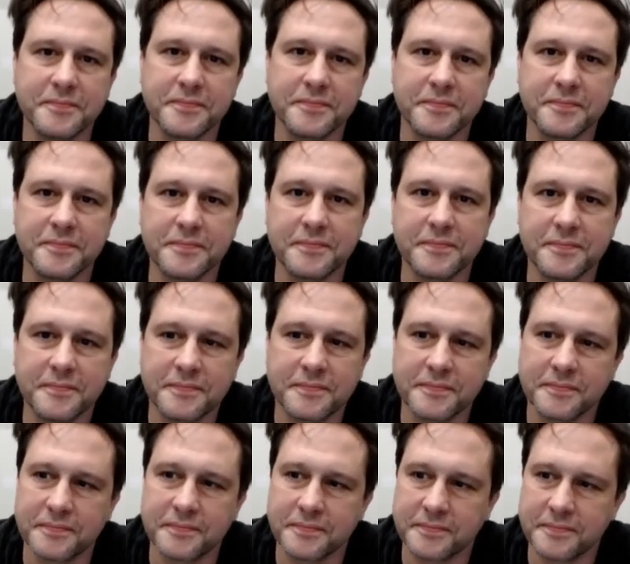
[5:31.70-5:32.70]

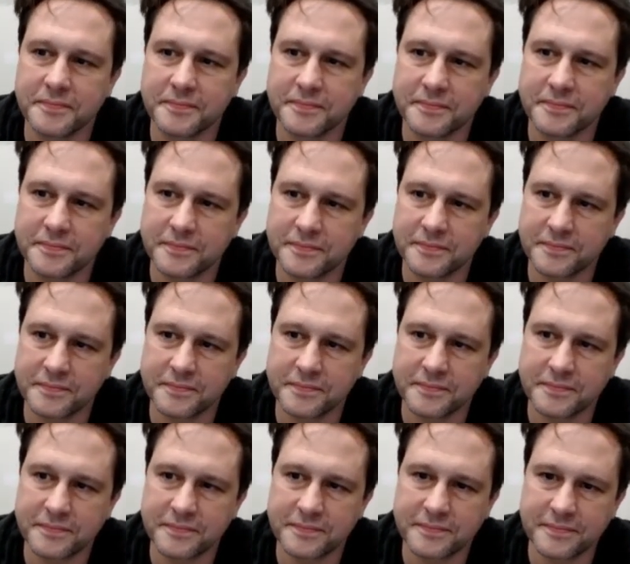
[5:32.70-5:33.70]

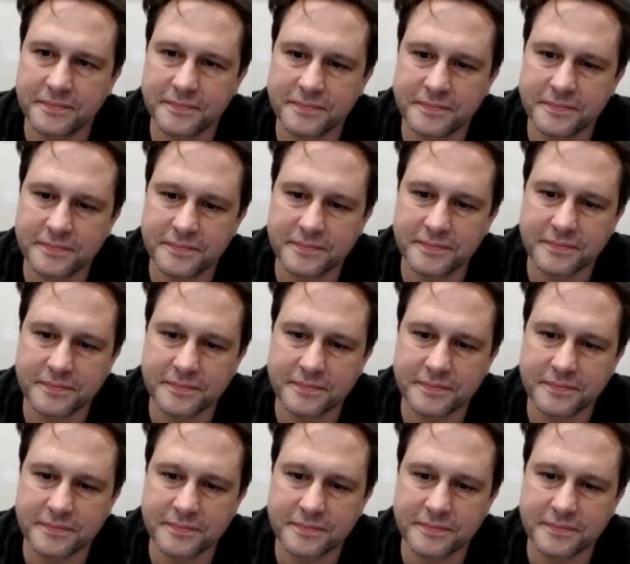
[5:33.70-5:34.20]
This person isn't speaking.